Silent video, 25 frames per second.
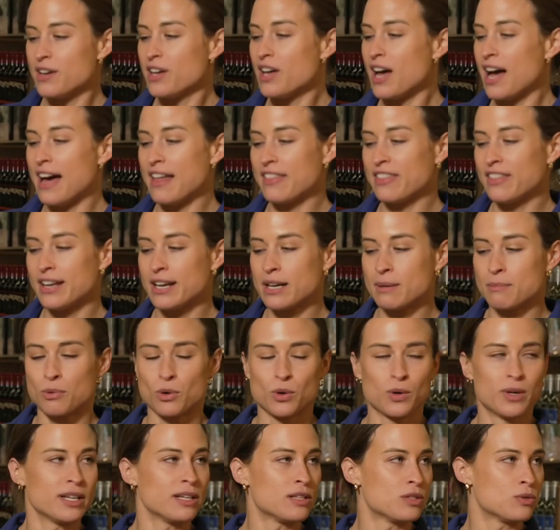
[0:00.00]
Athletic
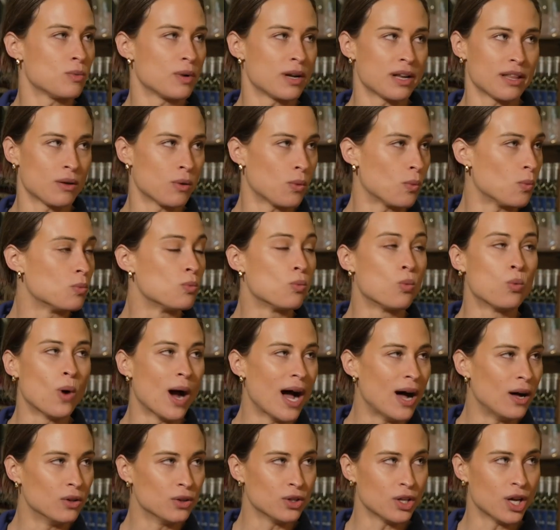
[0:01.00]
Brewing is one of the
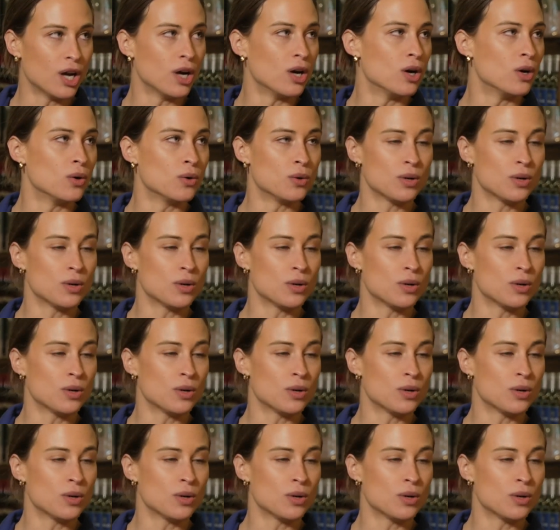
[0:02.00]
well-known,